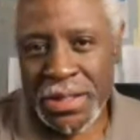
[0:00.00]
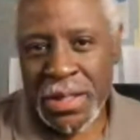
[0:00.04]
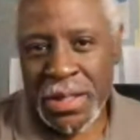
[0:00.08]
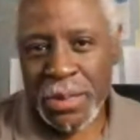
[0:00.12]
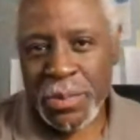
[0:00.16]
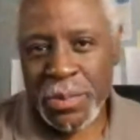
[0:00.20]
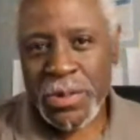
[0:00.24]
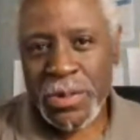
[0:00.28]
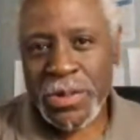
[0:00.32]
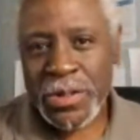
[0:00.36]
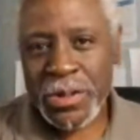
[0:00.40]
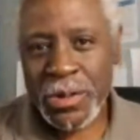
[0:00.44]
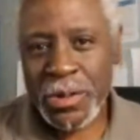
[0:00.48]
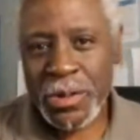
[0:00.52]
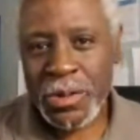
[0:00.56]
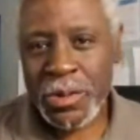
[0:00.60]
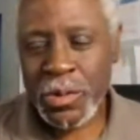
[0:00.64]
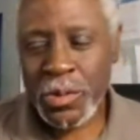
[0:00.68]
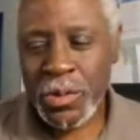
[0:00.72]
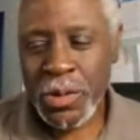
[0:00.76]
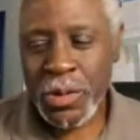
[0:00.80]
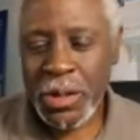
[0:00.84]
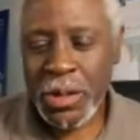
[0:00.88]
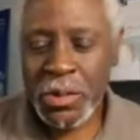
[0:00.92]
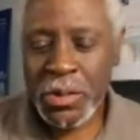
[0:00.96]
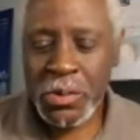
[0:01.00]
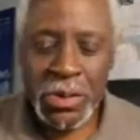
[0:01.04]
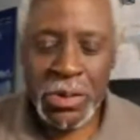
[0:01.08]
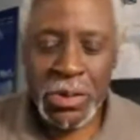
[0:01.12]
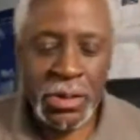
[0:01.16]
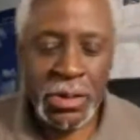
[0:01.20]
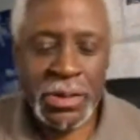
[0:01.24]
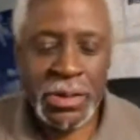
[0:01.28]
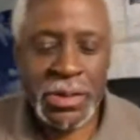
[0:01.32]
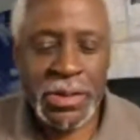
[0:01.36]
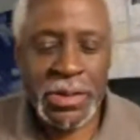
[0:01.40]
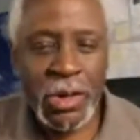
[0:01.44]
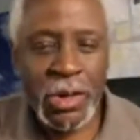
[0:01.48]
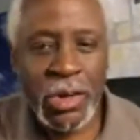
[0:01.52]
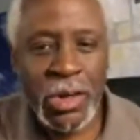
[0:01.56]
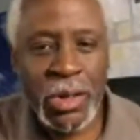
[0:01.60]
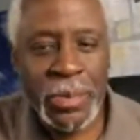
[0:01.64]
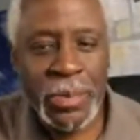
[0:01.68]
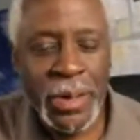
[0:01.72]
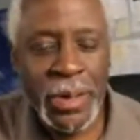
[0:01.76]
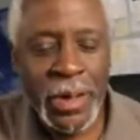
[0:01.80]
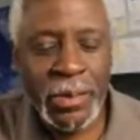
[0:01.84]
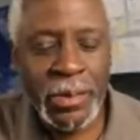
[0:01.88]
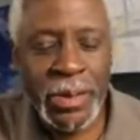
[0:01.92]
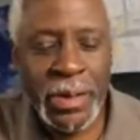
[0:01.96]
episode, we will talk
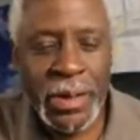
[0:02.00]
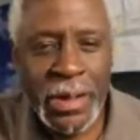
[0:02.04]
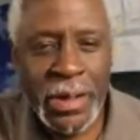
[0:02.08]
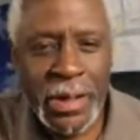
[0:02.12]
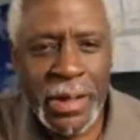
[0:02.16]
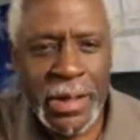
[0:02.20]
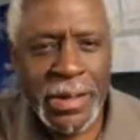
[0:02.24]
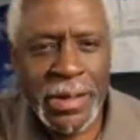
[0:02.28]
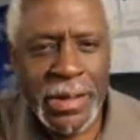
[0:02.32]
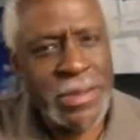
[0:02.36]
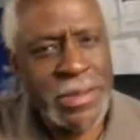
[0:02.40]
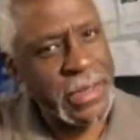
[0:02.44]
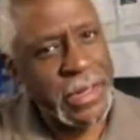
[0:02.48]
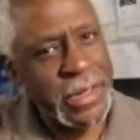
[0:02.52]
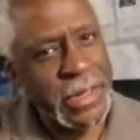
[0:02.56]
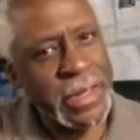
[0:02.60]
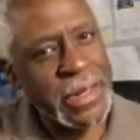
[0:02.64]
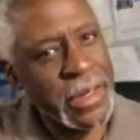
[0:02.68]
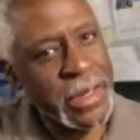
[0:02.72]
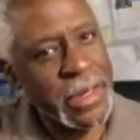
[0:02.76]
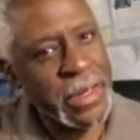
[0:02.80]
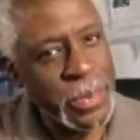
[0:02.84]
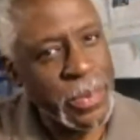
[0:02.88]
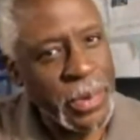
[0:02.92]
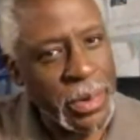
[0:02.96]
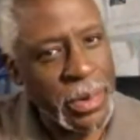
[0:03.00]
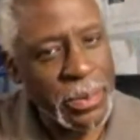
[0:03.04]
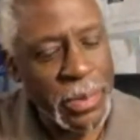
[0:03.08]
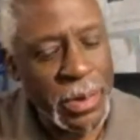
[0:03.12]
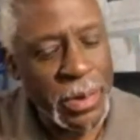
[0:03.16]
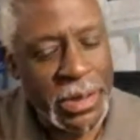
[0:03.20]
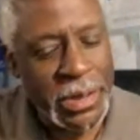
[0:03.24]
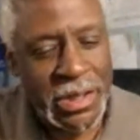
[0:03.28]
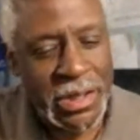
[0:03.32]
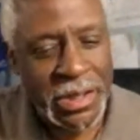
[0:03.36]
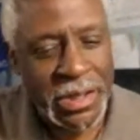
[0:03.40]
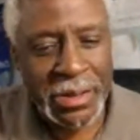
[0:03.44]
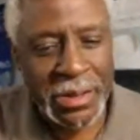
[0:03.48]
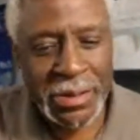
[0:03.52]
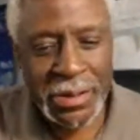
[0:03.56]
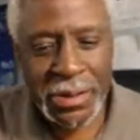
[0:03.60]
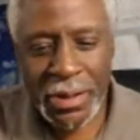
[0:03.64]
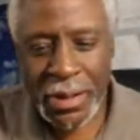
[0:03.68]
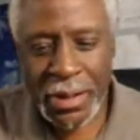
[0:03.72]
about setting up a budget.